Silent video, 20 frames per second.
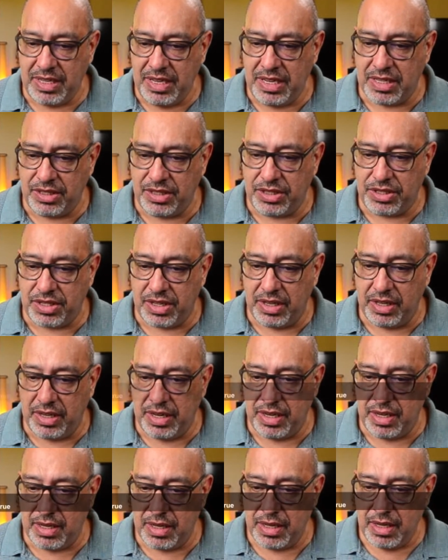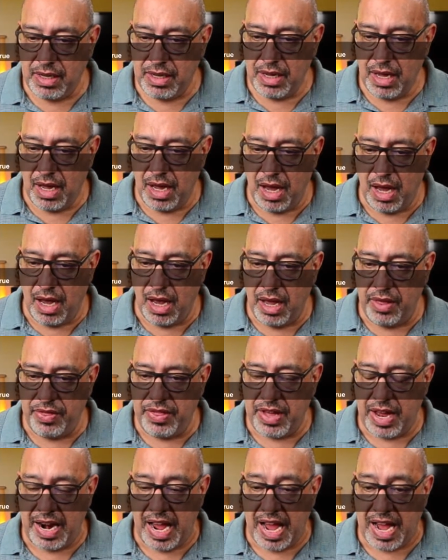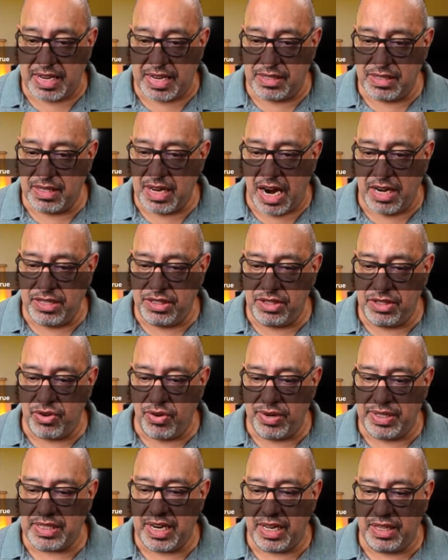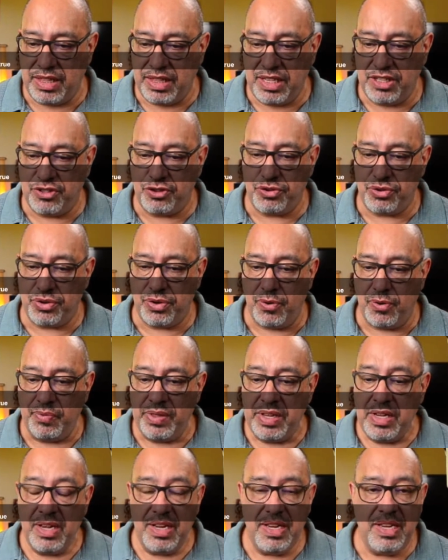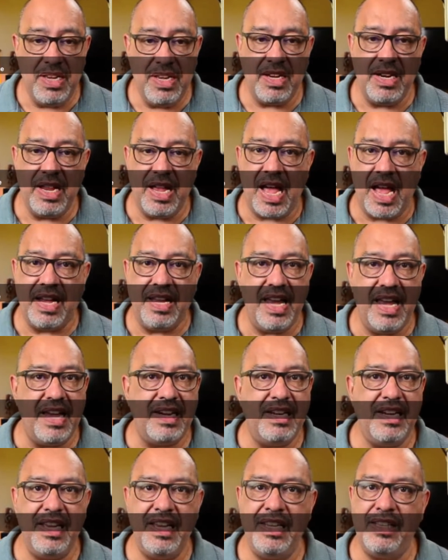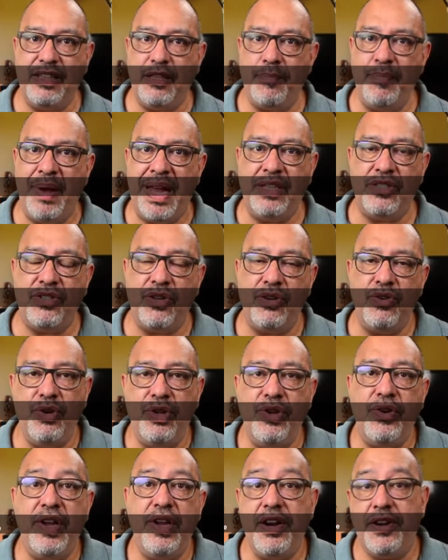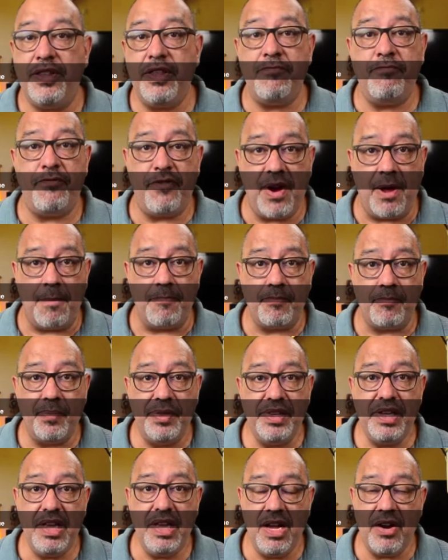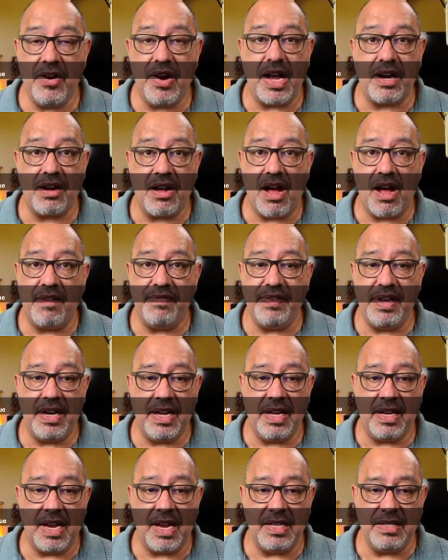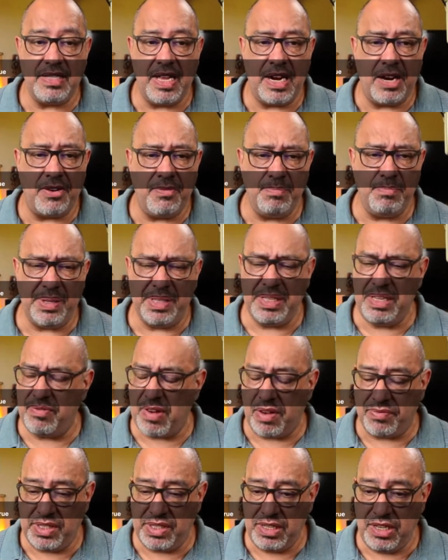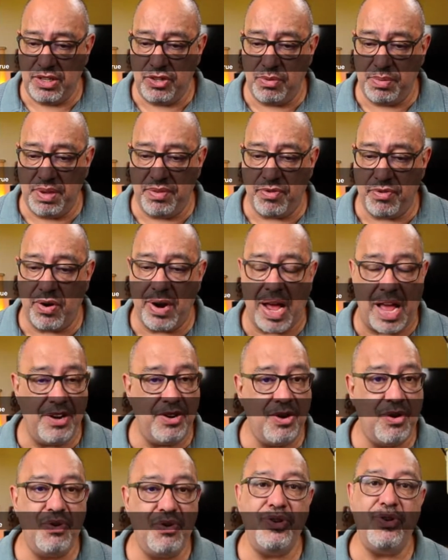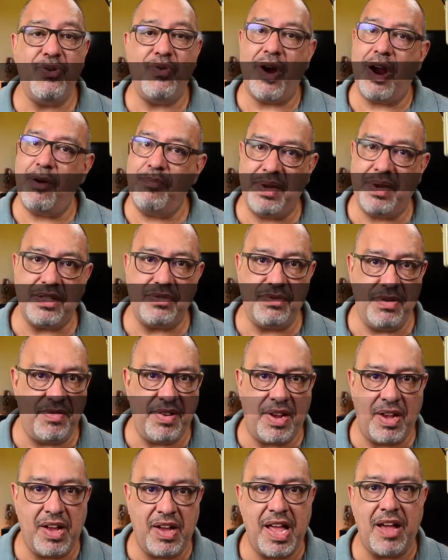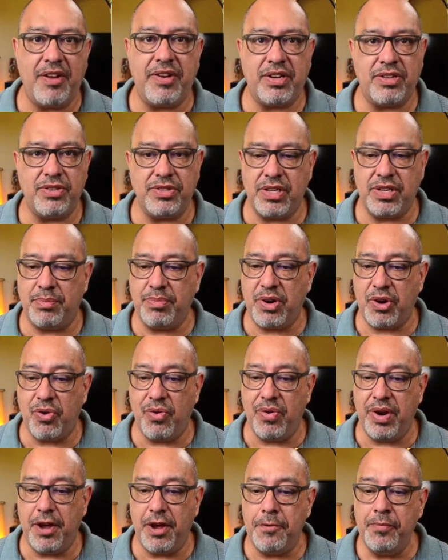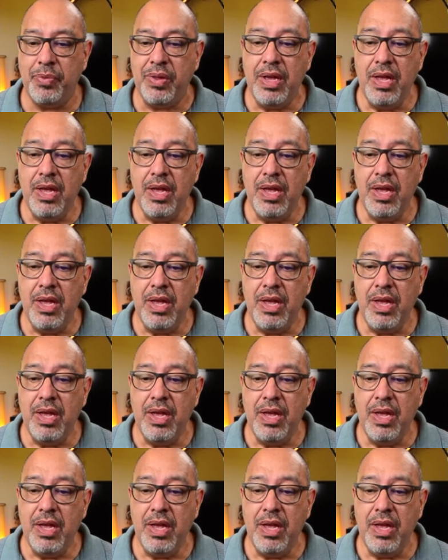Ian Sterling that asked, are stories like these true? Ian, again, it depends on who you hear them from. Here at Coffee and Headlines, and I don't believe I've seen you before. I know who you are because we've hung out at Hotel Mercurio.